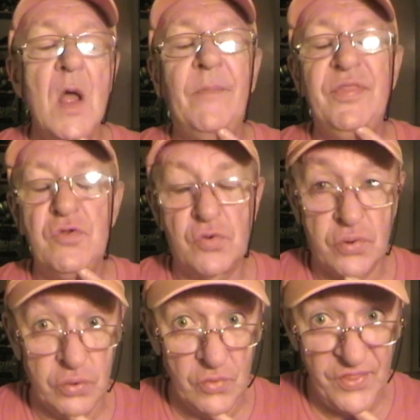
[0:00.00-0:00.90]
But the
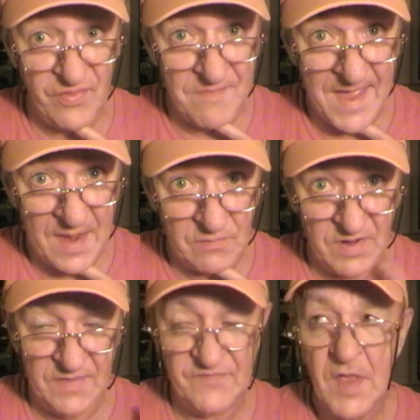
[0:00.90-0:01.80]
truth of the matter
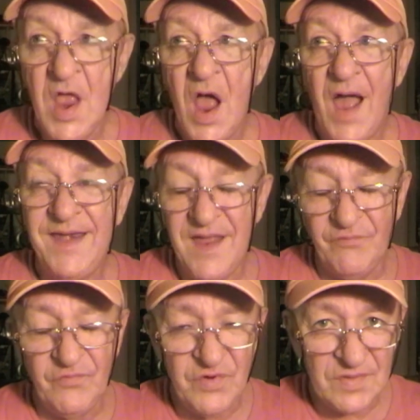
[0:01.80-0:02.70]
is, I
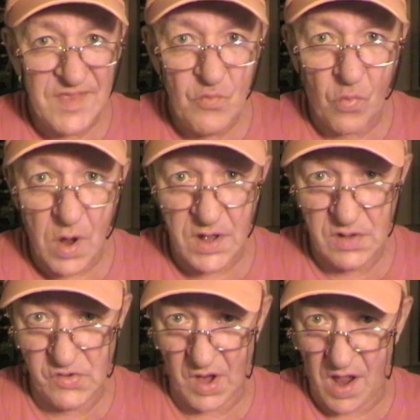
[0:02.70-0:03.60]
never really wanted
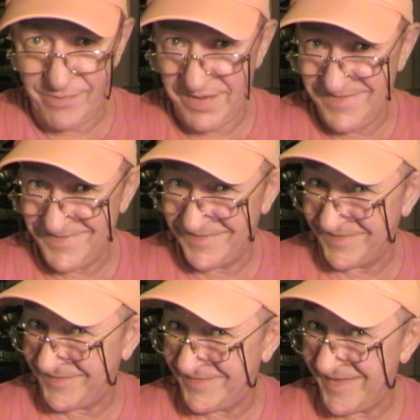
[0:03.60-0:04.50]
a job.
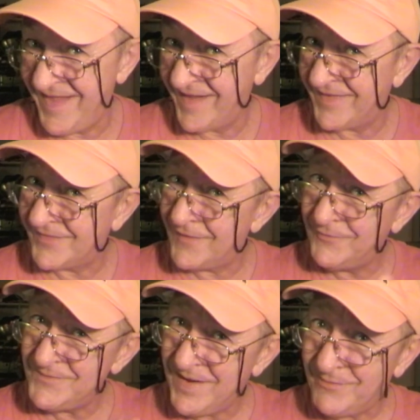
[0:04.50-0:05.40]
Because I
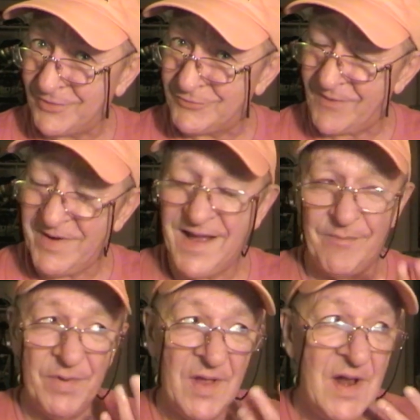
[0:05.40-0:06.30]
remember growing
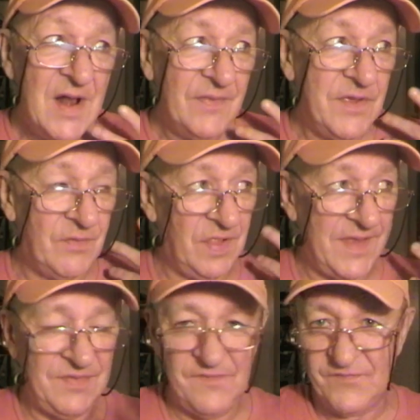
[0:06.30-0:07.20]
up, there were
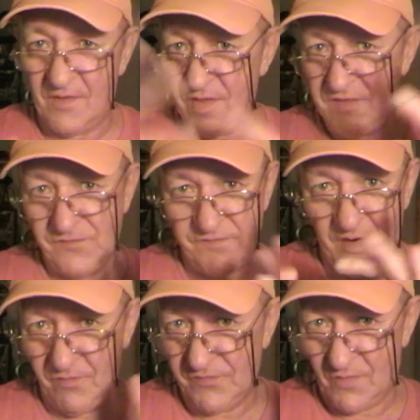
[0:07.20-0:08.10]
like all these
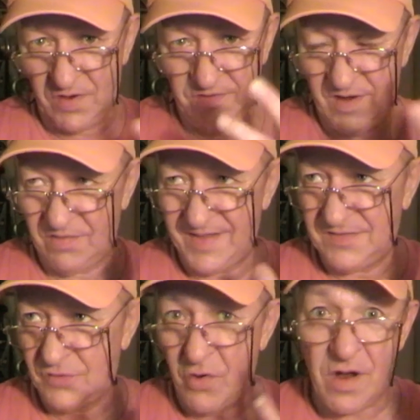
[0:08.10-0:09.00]
shows on, you know,
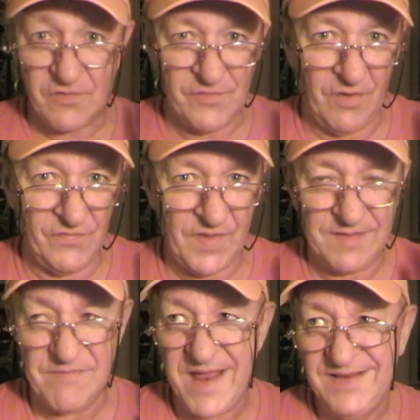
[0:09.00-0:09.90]
like talk shows,
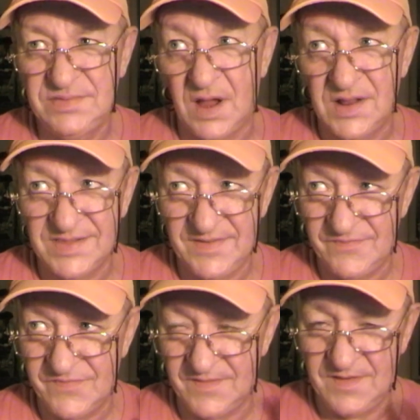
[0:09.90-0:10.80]
like Mike
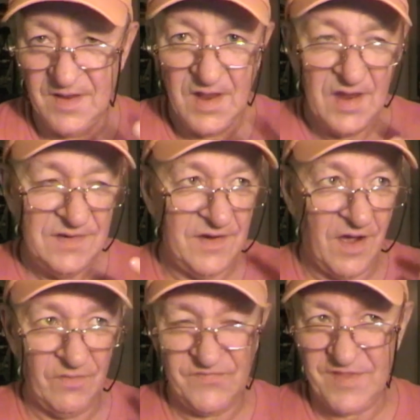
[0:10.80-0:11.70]
Douglas and, you
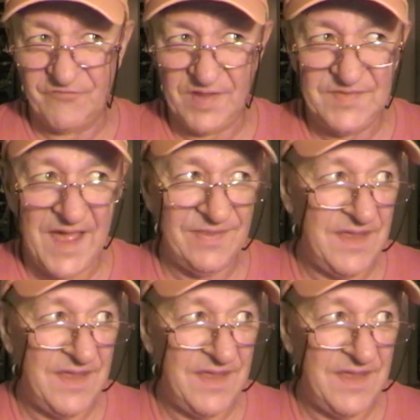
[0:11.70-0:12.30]
know, stuff like that.